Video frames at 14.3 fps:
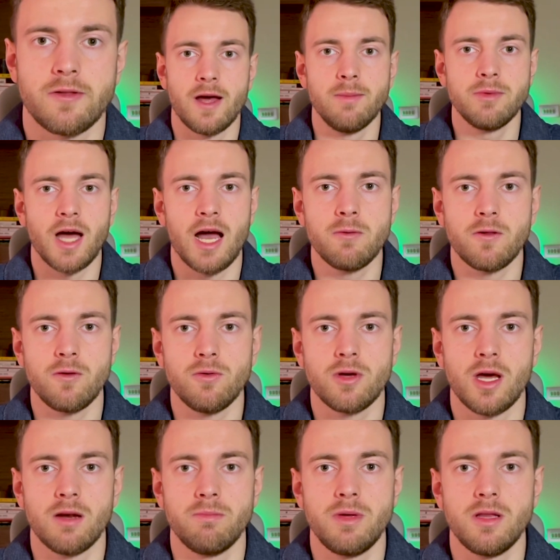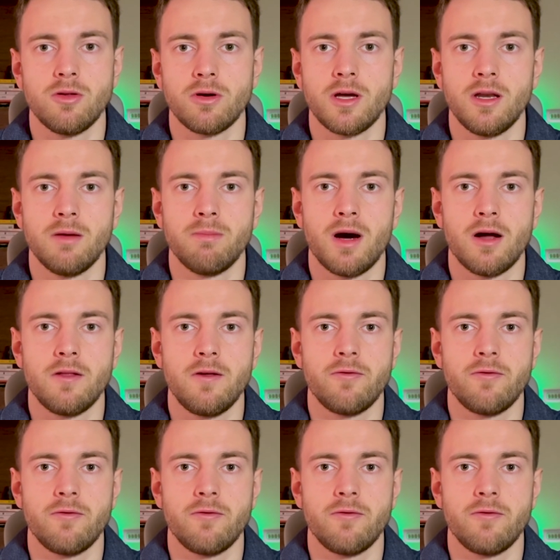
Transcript: Sometimes you can be talking about